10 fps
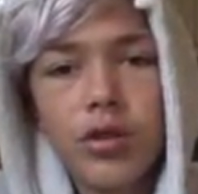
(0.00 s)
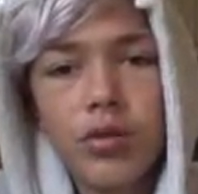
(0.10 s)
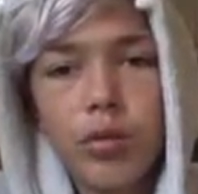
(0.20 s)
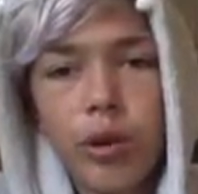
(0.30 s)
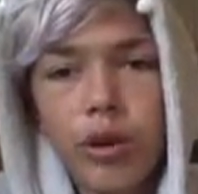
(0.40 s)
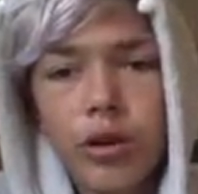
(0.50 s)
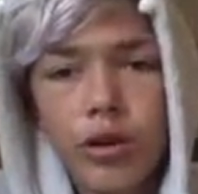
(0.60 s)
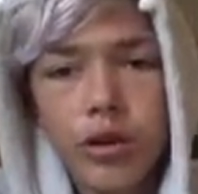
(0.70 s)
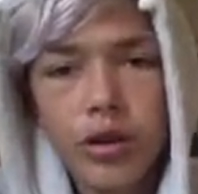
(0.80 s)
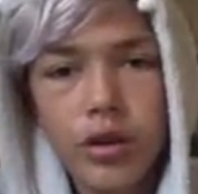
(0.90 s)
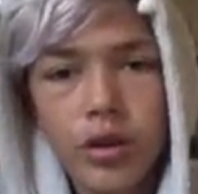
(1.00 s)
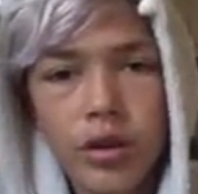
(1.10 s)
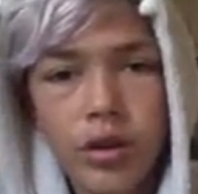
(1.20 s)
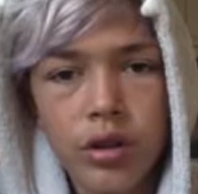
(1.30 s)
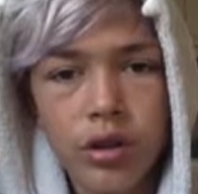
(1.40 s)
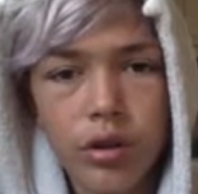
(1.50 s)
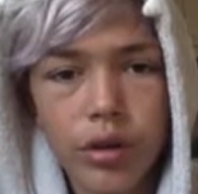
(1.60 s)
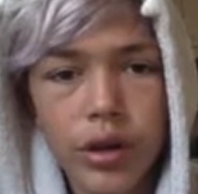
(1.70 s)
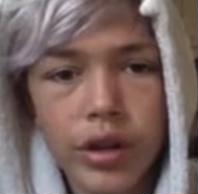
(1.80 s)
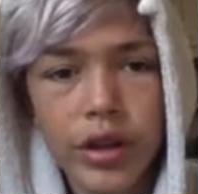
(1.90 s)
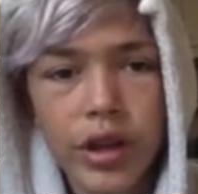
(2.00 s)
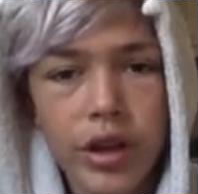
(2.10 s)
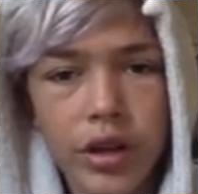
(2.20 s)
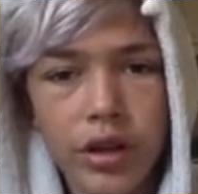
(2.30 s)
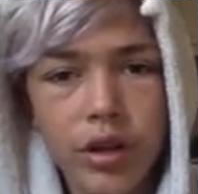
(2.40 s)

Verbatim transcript: We won? Oh, heck yeah.